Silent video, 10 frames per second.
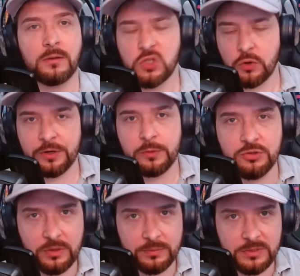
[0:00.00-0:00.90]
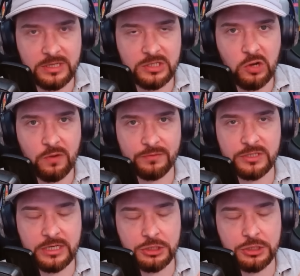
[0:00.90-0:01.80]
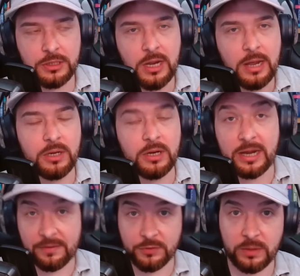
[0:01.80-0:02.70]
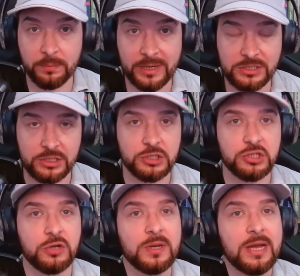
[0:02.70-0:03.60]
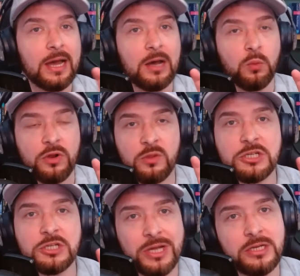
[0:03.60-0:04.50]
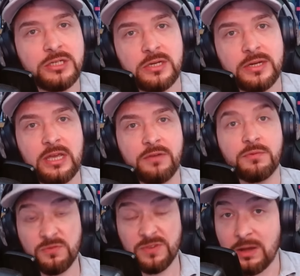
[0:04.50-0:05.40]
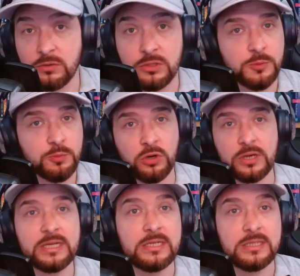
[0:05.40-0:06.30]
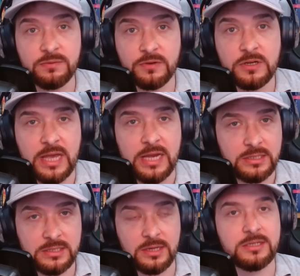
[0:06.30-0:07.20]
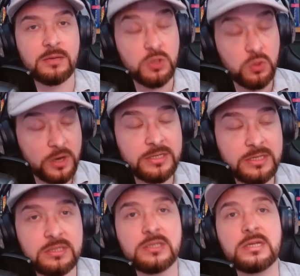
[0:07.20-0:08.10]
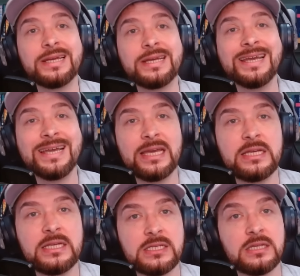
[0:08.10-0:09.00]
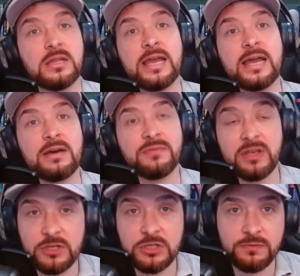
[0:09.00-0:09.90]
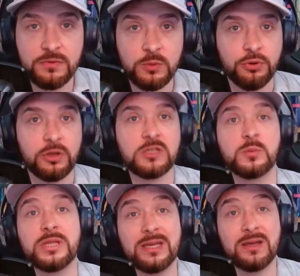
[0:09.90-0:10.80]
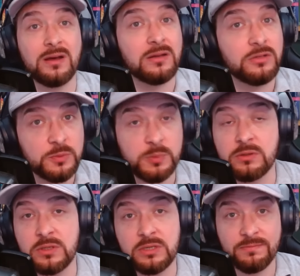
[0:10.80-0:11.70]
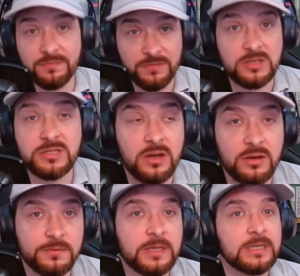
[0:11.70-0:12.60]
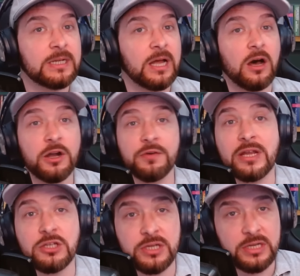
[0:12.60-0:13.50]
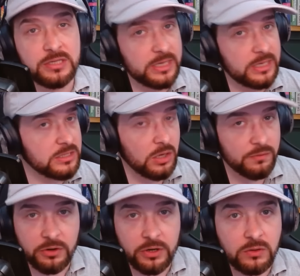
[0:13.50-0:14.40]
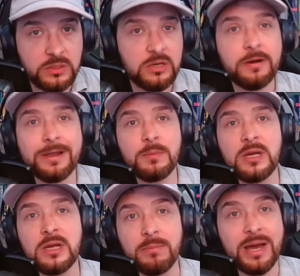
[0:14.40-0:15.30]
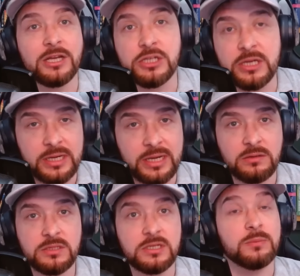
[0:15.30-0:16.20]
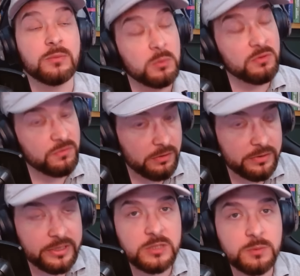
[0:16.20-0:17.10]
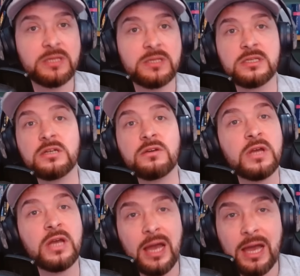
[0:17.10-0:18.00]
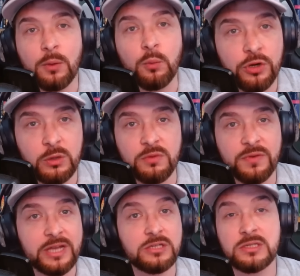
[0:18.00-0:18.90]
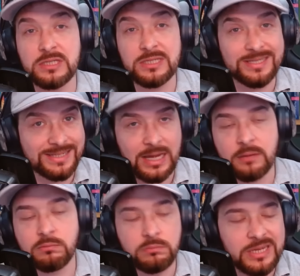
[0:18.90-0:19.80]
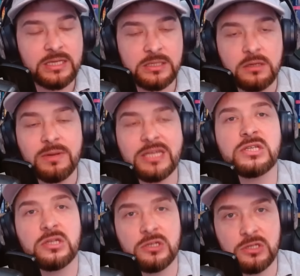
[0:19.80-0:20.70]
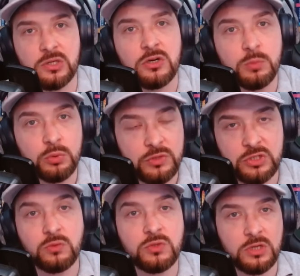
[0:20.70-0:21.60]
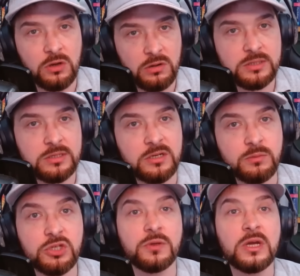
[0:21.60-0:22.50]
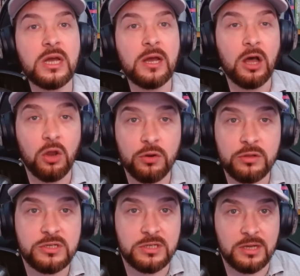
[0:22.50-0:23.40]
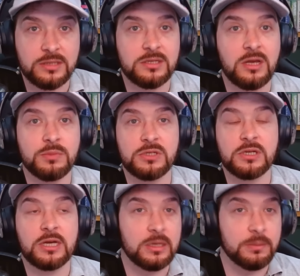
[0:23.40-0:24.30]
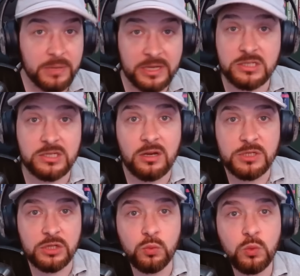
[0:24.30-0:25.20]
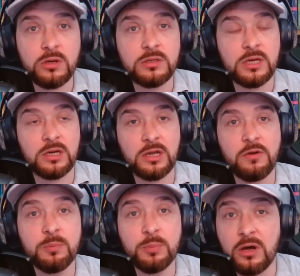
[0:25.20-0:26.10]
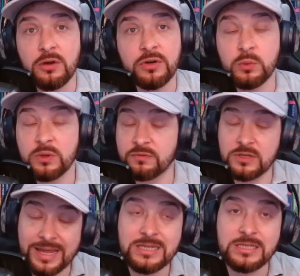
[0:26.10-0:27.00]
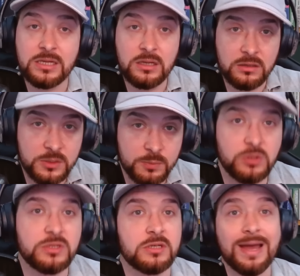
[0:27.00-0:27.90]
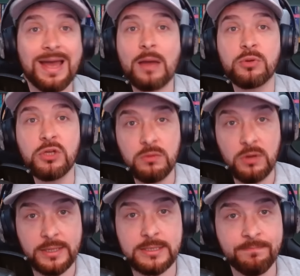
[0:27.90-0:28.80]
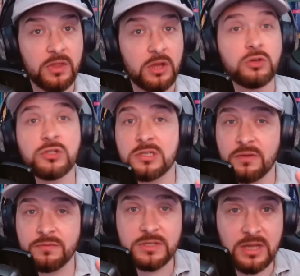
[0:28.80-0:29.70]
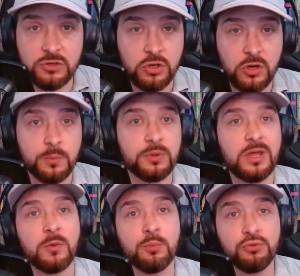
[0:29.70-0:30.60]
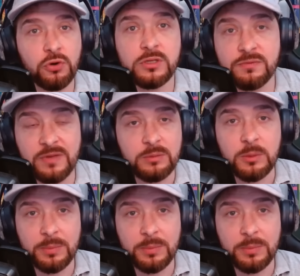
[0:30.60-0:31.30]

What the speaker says: Sorry to interrupt this conversation, but I have a quick message. So one of the biggest challenges I hear from founders, product leaders, and fast-scaling startups quite consistently is that they have a vision for the product, but they can't just build it fast enough. Hiring engineers takes a very long time. Managing an in-house team can be very expensive, and working with agencies can lead to less than desirable results a lot of the time. So a lot of the startups, best startups in the world, are currently partnering with today's sponsor, AppUnite. They're not just another dev shop, they're a product development